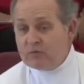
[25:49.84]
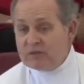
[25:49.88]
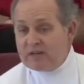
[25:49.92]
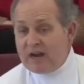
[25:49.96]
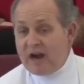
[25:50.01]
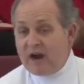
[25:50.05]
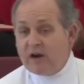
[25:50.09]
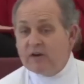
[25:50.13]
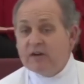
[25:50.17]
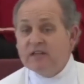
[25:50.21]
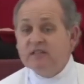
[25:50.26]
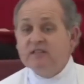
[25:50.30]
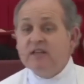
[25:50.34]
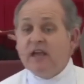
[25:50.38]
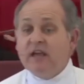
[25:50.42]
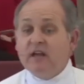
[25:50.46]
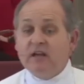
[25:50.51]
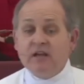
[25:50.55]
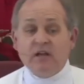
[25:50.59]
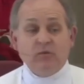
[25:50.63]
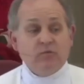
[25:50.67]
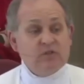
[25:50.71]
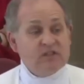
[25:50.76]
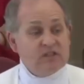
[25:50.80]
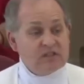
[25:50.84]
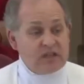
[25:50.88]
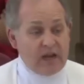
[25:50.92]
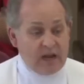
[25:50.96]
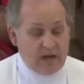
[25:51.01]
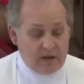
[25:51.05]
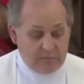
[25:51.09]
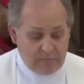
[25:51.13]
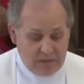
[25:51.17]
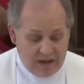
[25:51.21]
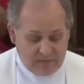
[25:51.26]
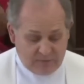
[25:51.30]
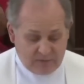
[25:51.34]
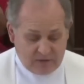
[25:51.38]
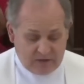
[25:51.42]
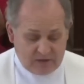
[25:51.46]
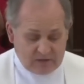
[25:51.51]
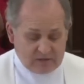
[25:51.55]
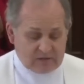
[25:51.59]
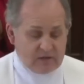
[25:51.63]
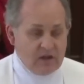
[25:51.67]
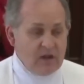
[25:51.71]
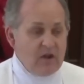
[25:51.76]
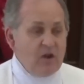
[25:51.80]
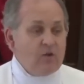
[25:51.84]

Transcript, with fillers: retiree saying he was staying Methodist,